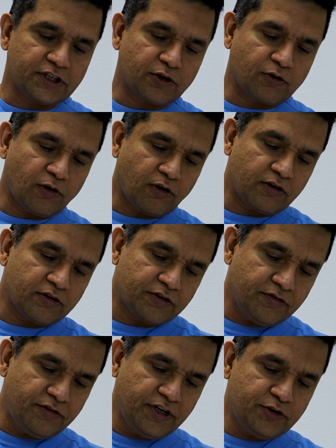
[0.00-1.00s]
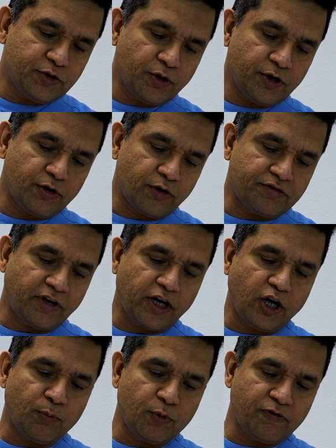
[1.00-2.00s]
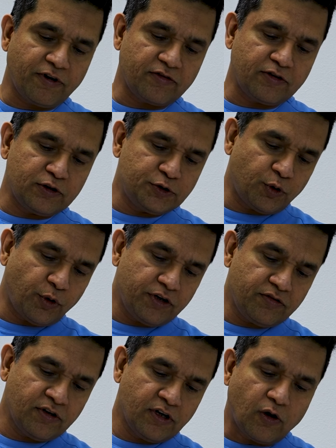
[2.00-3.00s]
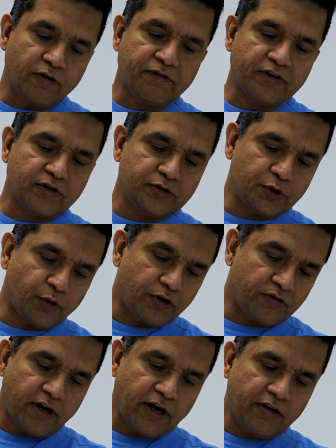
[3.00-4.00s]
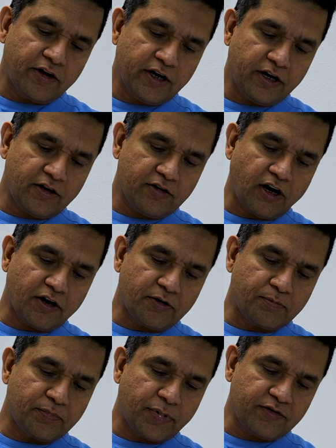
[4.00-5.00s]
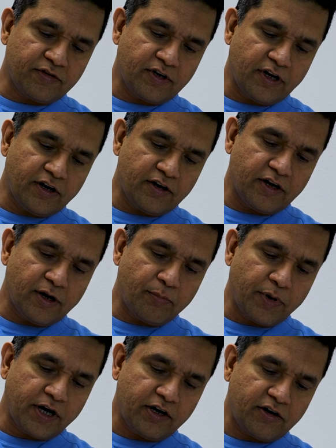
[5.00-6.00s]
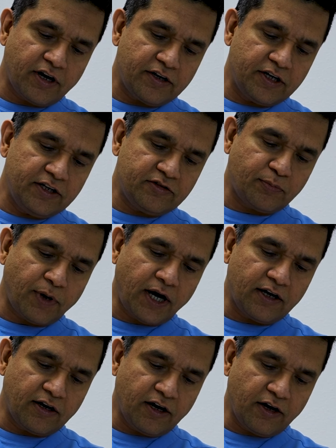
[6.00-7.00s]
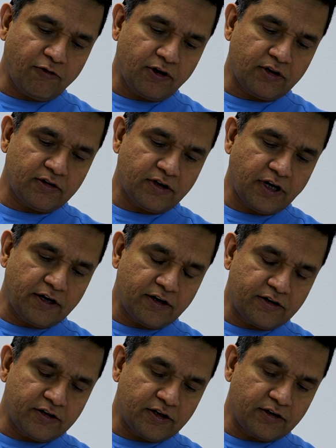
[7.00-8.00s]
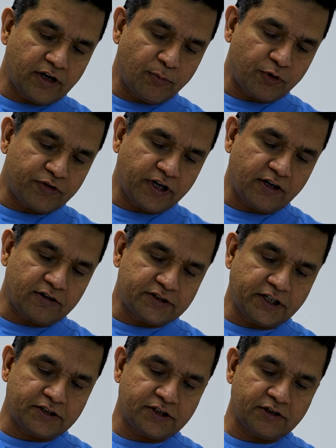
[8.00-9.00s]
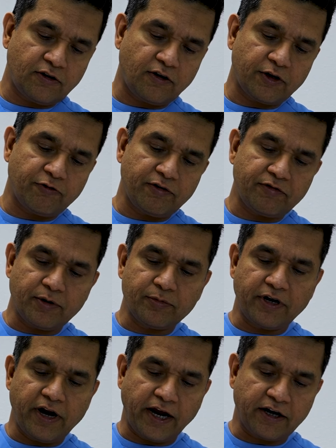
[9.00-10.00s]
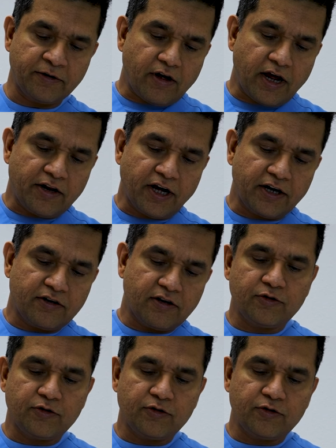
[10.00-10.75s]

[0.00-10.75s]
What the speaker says: are called Z-joint or zygapophyseal joints or facet joints. And they are present in a pair at each spinal level until the lumbosacral junction all the way from the neck. And that